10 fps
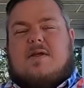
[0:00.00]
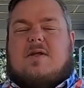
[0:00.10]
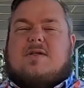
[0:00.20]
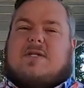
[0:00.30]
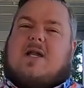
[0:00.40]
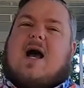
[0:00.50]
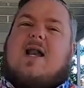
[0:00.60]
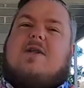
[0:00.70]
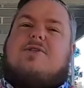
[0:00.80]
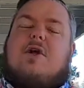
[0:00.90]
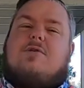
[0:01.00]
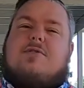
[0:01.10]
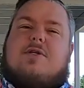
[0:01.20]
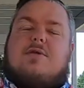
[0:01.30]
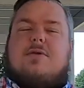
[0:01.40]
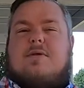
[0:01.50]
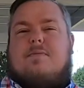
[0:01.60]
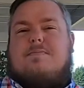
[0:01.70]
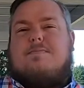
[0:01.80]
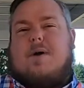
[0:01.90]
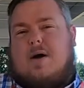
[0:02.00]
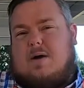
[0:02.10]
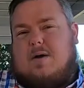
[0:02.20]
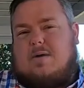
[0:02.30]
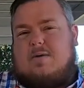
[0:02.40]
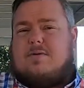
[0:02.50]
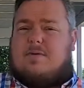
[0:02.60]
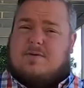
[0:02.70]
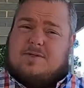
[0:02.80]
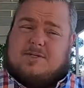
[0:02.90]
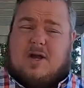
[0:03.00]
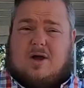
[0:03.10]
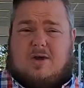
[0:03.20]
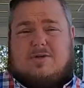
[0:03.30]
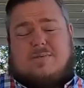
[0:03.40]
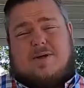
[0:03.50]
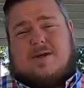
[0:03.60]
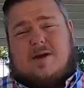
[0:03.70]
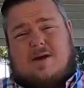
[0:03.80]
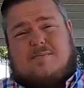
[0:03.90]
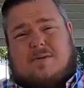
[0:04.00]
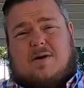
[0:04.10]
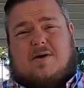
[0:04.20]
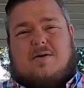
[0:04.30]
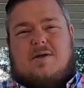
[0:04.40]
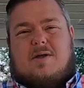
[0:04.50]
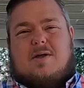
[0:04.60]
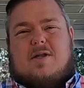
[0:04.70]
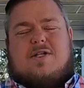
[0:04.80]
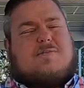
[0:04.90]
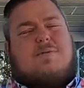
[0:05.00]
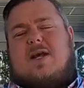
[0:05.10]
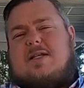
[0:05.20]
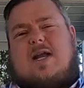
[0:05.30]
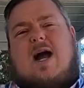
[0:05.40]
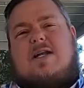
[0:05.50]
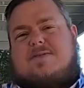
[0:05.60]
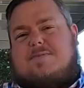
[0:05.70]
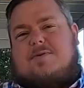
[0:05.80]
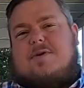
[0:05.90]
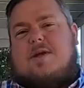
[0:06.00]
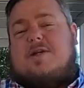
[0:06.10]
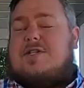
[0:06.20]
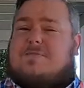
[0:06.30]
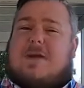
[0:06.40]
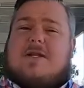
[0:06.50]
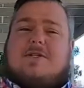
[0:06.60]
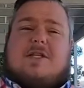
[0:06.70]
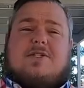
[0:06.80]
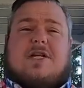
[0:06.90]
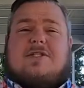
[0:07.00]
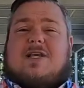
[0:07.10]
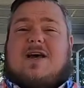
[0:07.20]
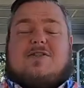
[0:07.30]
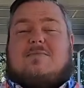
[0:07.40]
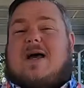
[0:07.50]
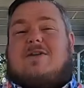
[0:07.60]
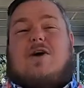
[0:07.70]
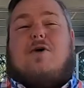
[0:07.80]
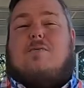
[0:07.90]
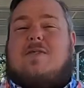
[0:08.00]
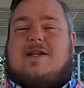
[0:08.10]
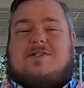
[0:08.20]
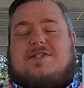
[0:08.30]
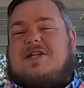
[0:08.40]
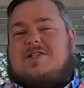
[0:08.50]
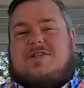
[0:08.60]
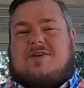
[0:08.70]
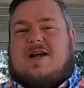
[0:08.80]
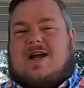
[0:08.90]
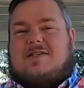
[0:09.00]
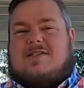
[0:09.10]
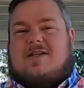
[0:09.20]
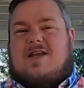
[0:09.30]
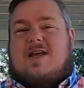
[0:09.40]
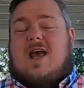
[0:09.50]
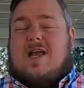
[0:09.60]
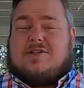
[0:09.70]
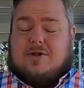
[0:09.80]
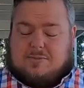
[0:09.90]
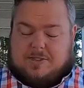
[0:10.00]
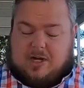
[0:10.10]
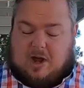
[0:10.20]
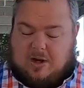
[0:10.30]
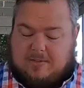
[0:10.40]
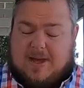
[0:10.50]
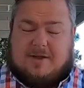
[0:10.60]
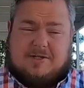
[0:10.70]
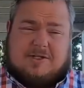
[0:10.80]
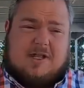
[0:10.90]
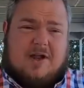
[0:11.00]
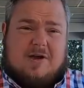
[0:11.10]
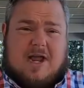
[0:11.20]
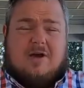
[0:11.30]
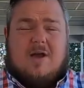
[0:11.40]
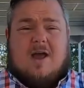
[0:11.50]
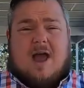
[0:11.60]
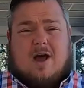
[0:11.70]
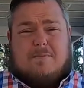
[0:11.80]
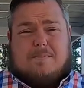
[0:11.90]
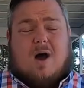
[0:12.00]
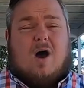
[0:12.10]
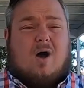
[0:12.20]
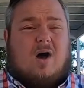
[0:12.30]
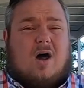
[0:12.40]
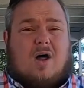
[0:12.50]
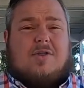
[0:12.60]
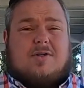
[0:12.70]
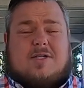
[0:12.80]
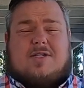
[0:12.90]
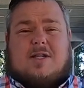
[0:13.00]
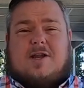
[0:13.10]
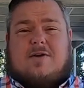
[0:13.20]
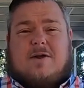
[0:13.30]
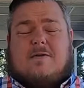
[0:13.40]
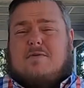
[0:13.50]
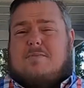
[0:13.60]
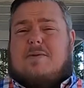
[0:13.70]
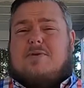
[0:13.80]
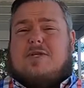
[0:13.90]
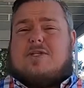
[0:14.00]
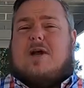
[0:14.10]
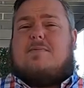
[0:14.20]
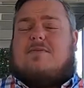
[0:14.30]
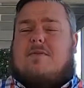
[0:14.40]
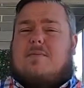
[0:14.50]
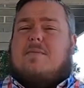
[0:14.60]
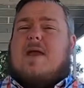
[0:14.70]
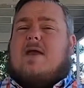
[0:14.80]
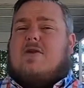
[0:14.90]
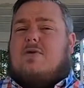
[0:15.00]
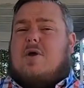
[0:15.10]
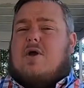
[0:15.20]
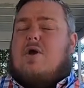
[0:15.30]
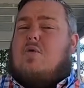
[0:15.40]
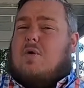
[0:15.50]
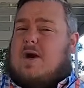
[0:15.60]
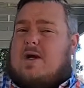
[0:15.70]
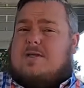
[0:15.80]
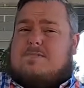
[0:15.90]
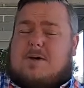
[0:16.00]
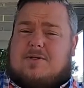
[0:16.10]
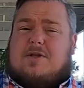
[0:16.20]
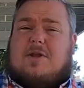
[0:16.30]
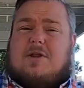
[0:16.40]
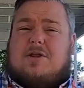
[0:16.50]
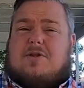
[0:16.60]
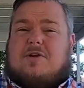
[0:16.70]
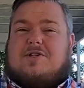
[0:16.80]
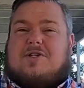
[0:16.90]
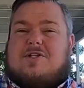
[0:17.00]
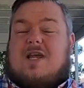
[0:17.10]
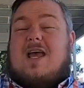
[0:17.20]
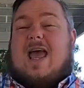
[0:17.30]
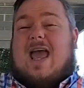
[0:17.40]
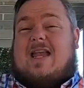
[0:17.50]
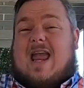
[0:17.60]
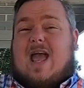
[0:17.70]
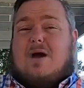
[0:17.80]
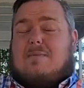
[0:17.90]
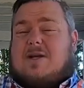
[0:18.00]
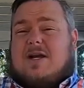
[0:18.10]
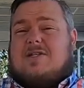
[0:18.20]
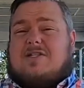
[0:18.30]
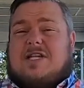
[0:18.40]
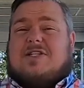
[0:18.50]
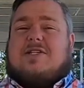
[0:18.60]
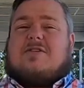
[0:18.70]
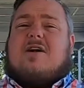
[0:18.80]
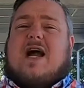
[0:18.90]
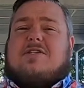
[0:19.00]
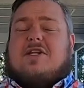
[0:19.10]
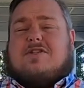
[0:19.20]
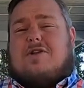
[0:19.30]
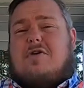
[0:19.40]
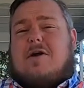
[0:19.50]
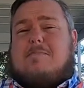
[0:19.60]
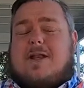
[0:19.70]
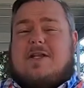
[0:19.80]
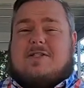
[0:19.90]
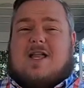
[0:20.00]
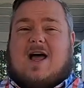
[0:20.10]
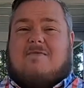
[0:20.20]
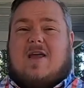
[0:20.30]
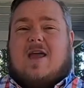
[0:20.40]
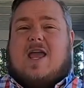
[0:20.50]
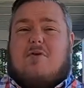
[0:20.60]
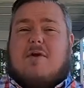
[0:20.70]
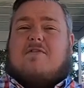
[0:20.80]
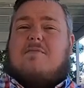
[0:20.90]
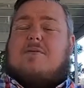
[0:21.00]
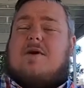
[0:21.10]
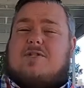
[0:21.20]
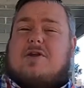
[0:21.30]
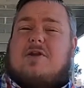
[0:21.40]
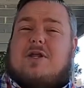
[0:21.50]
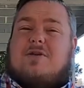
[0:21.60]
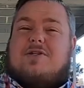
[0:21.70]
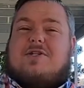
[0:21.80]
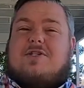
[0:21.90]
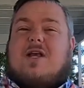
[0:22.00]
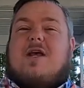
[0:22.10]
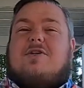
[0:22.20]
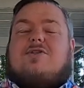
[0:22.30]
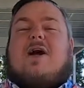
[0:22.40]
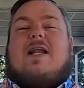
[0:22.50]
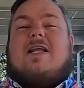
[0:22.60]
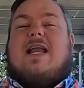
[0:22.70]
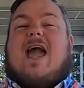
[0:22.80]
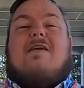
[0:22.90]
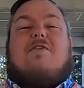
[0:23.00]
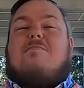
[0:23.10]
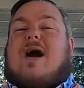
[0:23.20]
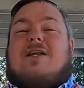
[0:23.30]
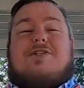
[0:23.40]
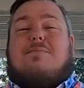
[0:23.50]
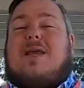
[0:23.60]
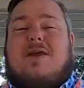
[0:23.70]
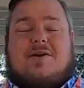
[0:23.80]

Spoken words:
See, God had chosen Paul, or Saul, to become Paul, to spread the gospel, to speak to the Gentiles about the hope that is Jesus Christ. And so as we talk about this letter, how Paul authors this letter, remember this comes from a man who was persecuting Christians, and now because Jesus Christ has showed up in his life, he went from persecuting Christians to trying to get everybody to be a